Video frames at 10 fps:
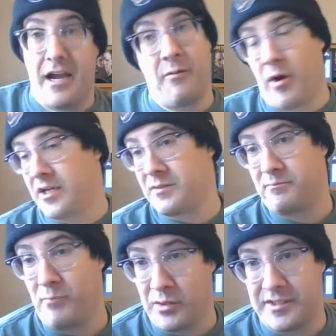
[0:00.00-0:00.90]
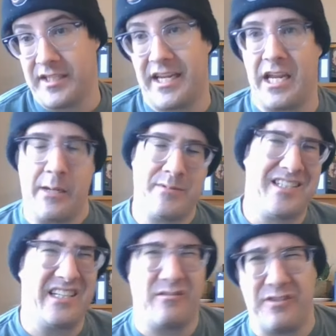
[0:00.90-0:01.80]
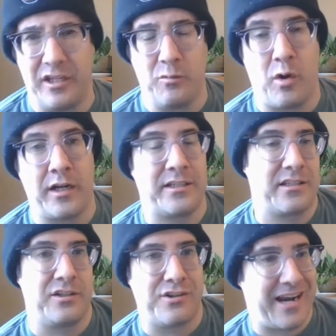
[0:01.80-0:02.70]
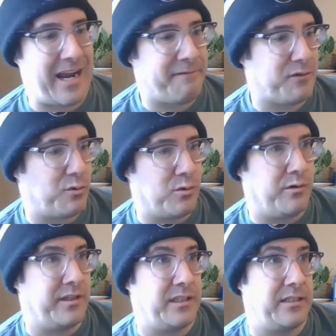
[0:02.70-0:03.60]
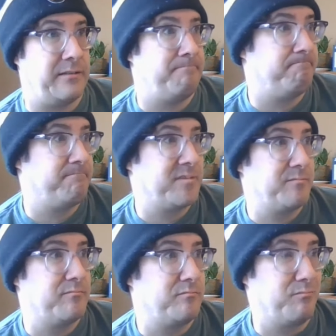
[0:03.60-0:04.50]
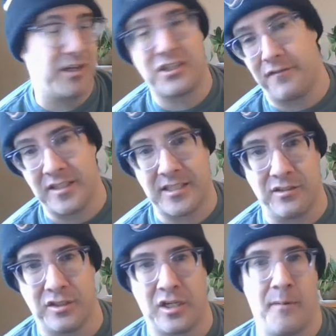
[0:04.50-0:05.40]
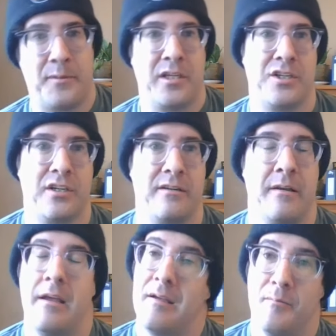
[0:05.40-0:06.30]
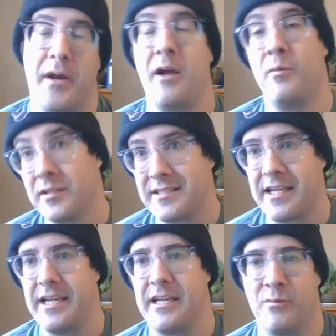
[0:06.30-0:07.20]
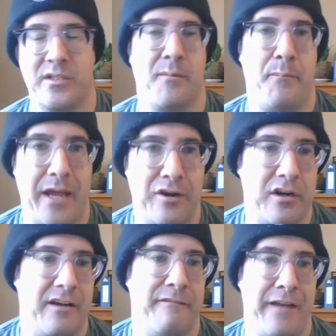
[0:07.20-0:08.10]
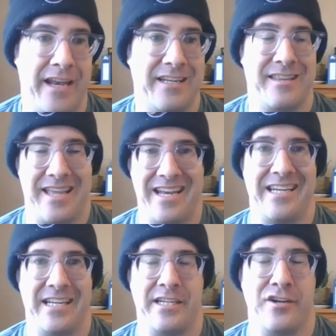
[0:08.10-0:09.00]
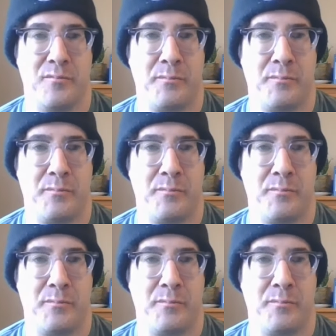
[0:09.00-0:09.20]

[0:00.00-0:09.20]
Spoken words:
I watched most of the games, didn't really watch the draft or the much of the skills competition, but I will say it was a better event than in years